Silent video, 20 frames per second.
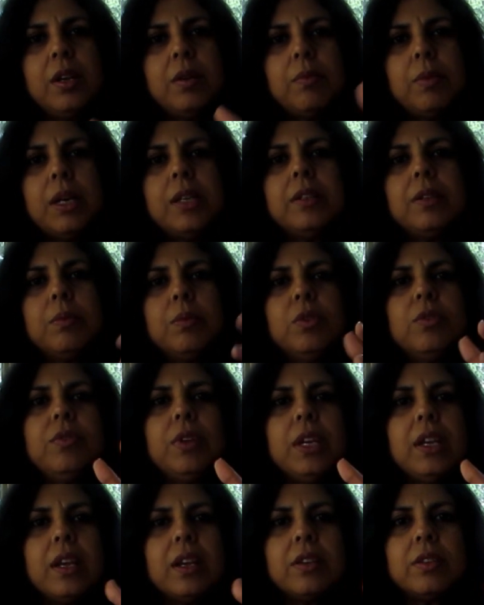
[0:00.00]
But the
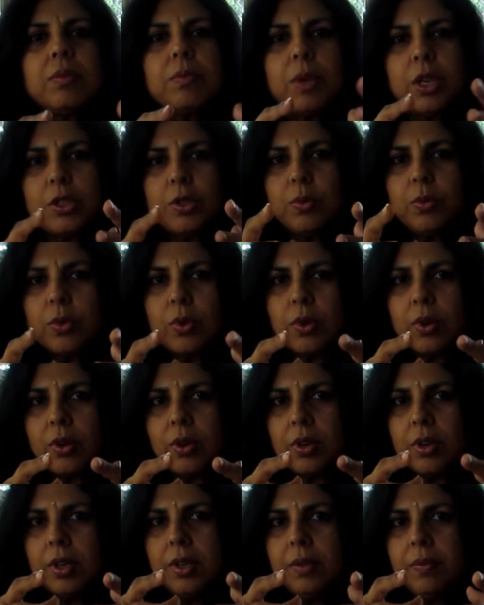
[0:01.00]
movie is much
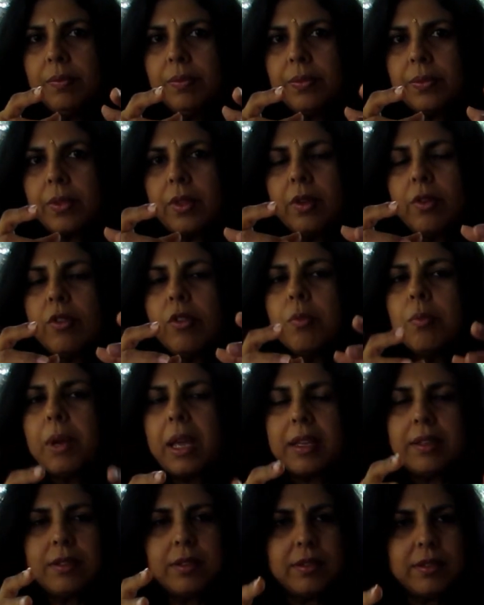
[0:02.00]
more, the
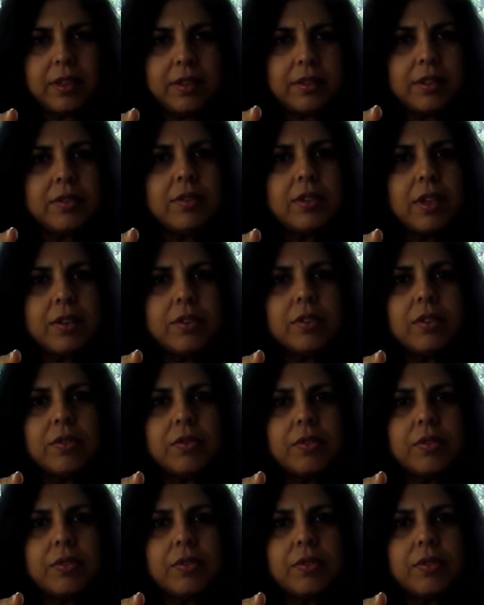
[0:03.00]
romance is at the center of the